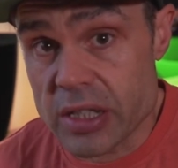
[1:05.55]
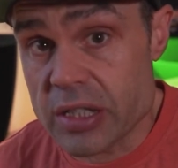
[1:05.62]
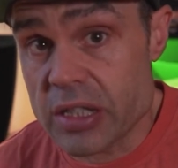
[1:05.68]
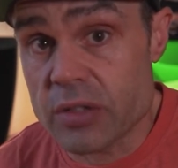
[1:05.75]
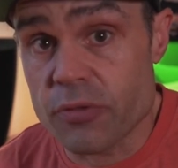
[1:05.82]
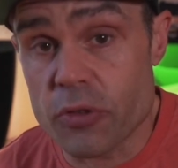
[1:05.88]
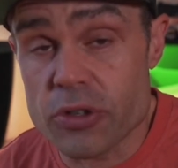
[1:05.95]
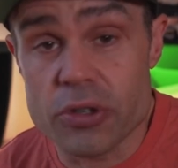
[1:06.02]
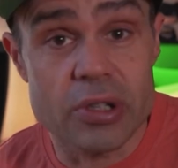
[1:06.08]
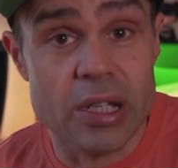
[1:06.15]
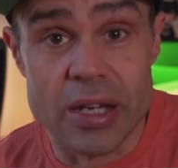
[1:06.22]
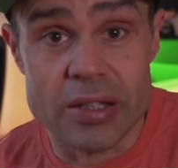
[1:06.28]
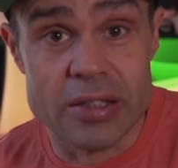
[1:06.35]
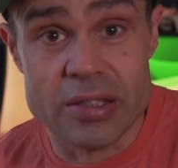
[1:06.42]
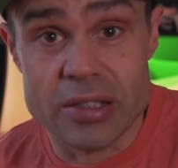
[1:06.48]
This is for you
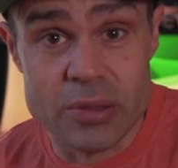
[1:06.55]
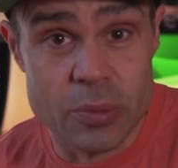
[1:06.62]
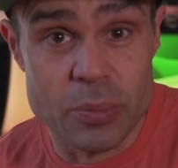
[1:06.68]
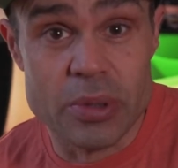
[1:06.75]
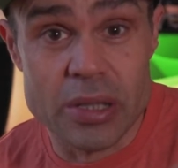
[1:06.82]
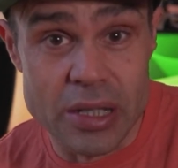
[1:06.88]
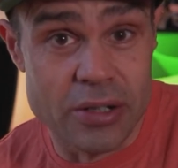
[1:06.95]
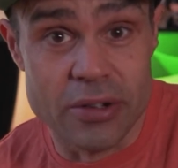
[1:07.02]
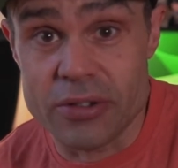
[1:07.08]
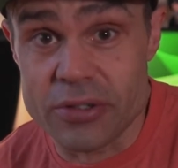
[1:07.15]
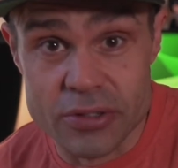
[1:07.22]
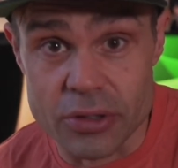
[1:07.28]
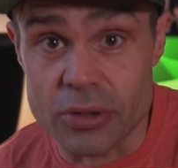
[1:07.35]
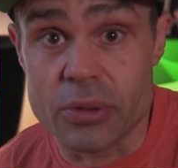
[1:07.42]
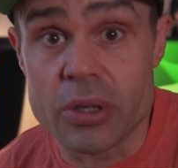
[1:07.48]
guys, it's a beginner,
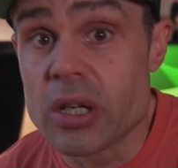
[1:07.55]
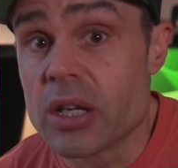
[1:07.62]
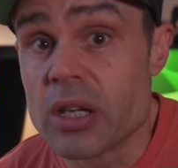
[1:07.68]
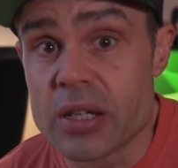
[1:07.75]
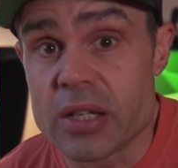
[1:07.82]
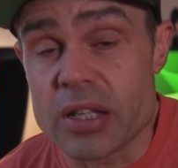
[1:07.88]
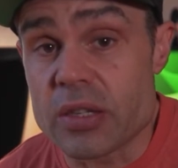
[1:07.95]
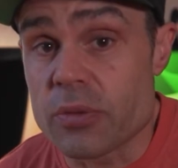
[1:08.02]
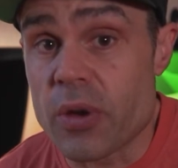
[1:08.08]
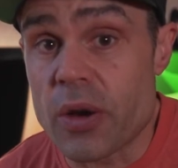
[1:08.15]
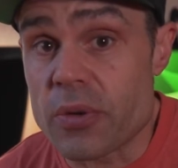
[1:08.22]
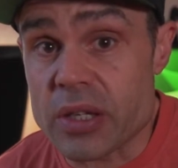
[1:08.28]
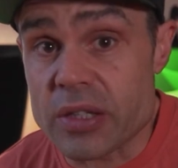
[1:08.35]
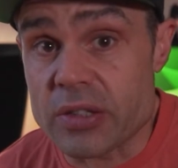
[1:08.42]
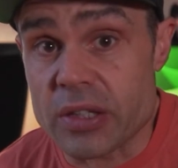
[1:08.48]
so it's
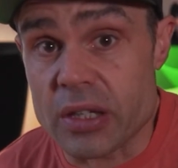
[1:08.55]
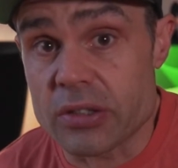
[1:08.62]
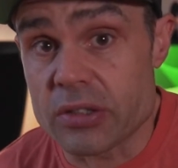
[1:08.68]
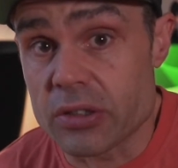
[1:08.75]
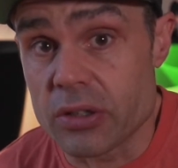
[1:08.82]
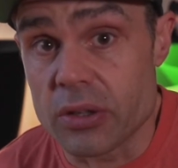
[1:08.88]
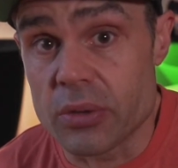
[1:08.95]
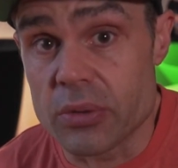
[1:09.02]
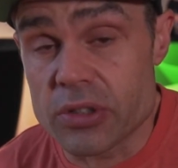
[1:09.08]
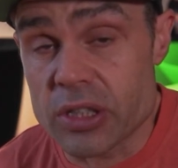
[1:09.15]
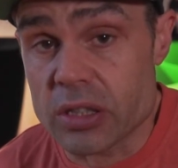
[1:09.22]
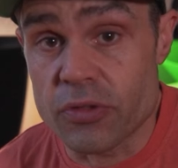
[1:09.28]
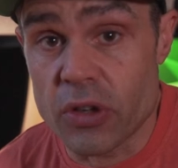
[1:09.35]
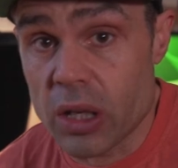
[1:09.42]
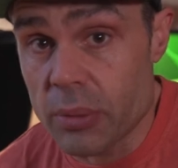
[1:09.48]
very easy. So
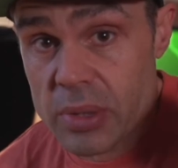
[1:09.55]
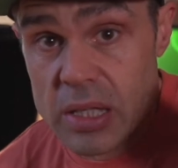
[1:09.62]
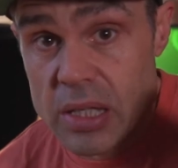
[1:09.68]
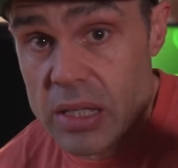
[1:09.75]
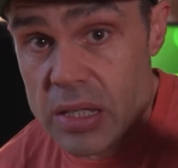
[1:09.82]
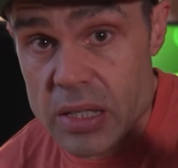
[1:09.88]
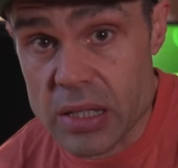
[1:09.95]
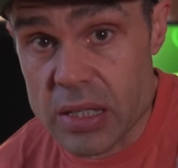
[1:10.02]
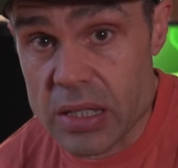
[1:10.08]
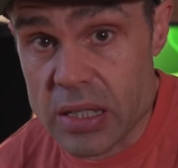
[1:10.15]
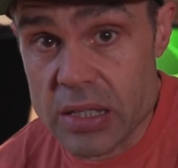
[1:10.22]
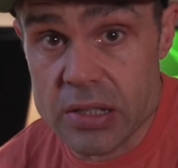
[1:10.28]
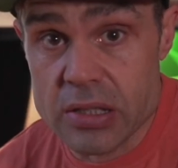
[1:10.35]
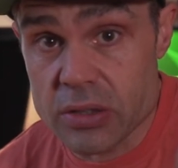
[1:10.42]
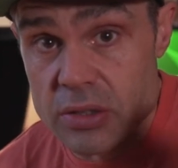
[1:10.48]
just follow me
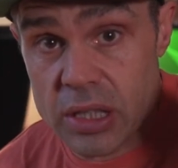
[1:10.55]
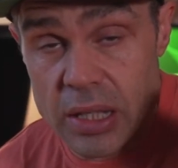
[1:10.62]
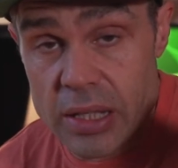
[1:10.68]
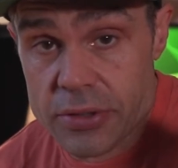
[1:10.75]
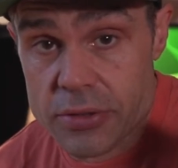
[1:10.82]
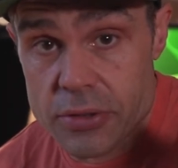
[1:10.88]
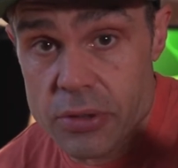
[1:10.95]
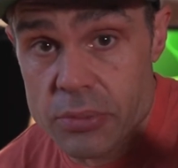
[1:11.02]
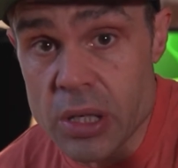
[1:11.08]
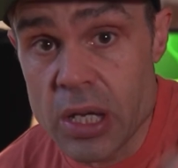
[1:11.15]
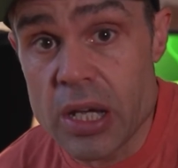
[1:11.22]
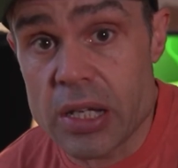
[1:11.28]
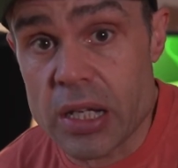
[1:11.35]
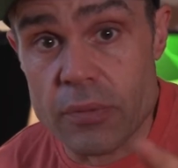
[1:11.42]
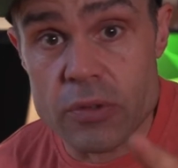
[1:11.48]
into the Lightroom
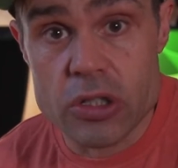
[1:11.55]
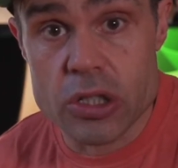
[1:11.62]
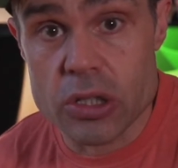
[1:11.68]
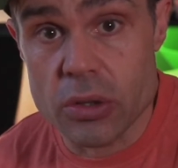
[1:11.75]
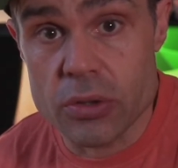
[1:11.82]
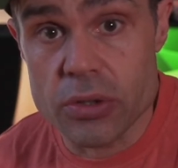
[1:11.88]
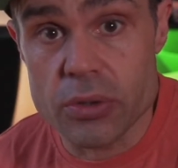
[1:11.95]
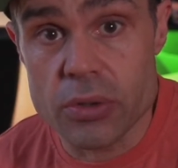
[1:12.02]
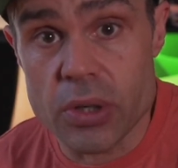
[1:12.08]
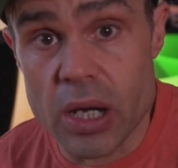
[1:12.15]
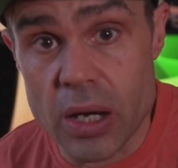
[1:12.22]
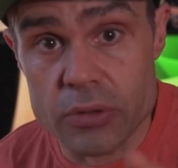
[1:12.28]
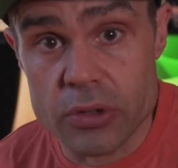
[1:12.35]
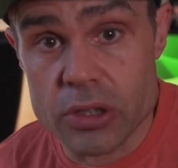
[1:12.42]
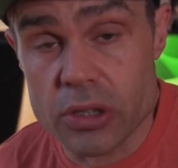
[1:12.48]
and I will show you
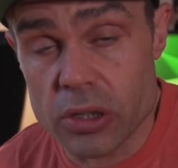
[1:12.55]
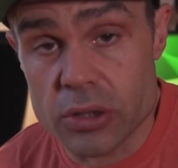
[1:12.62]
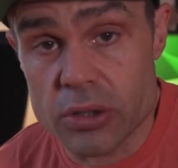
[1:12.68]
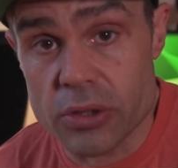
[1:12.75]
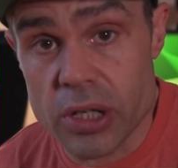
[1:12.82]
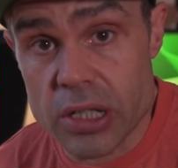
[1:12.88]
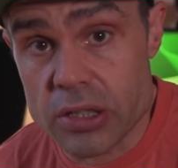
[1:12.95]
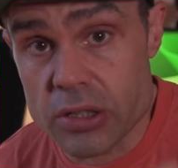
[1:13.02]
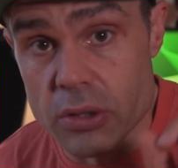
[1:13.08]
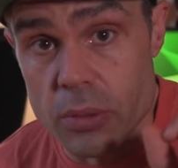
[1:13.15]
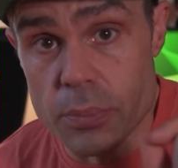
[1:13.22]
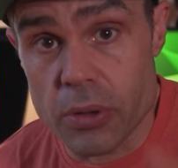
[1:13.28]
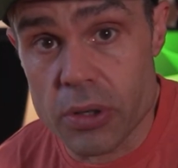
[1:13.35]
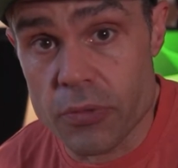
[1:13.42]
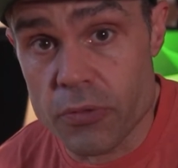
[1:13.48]
how to color correct
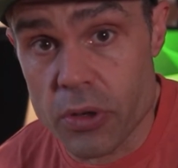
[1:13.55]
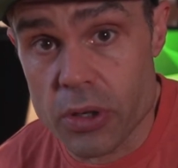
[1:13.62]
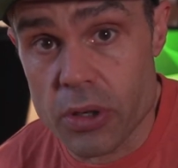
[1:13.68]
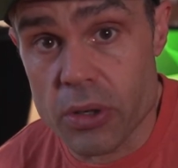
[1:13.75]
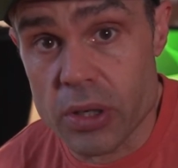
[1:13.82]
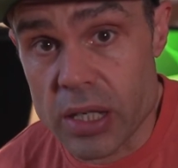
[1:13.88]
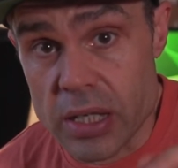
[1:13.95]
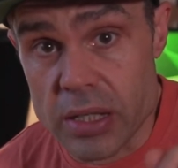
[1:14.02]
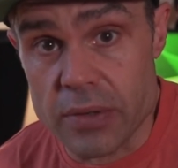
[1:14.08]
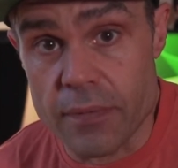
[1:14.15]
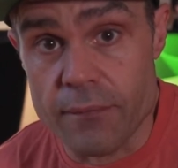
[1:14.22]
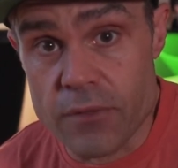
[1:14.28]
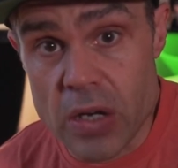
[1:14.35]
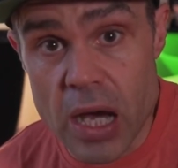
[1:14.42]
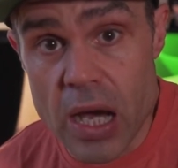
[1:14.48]
your portrait photo in
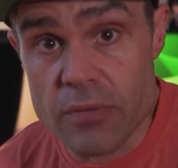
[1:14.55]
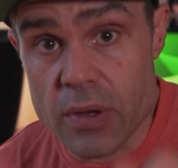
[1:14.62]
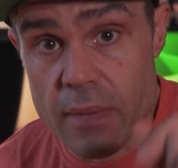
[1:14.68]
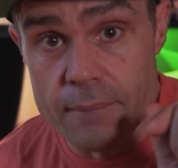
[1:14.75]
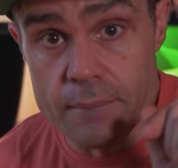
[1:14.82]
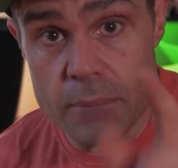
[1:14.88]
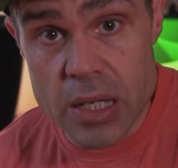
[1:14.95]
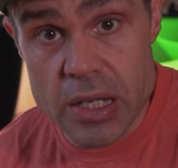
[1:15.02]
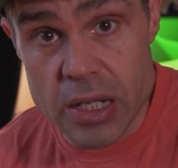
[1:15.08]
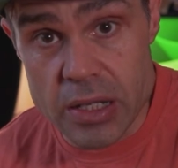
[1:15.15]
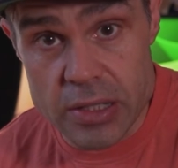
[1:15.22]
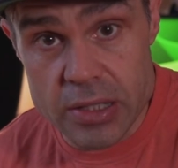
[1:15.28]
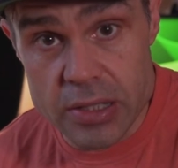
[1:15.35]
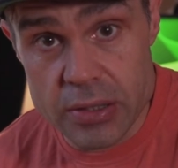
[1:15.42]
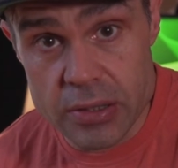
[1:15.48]
5
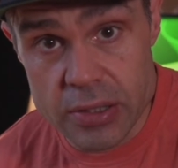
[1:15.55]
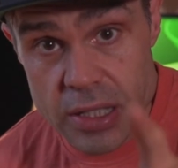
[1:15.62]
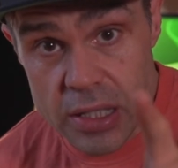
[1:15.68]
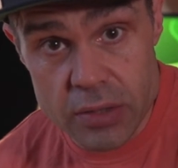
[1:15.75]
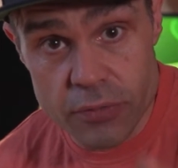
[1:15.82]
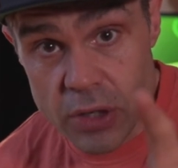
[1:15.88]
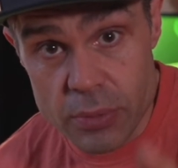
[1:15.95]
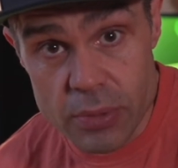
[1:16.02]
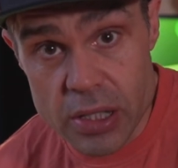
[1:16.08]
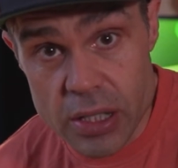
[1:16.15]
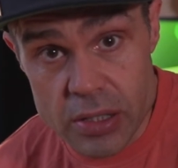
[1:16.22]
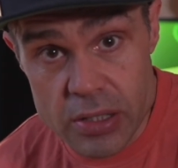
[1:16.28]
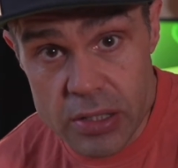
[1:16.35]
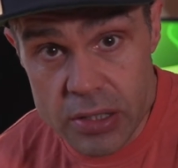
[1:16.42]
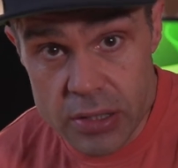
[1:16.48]
minutes. Yes, 5
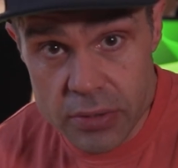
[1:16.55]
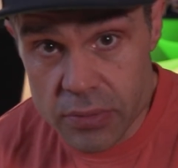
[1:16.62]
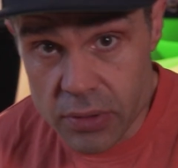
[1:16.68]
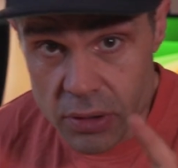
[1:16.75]
minutes.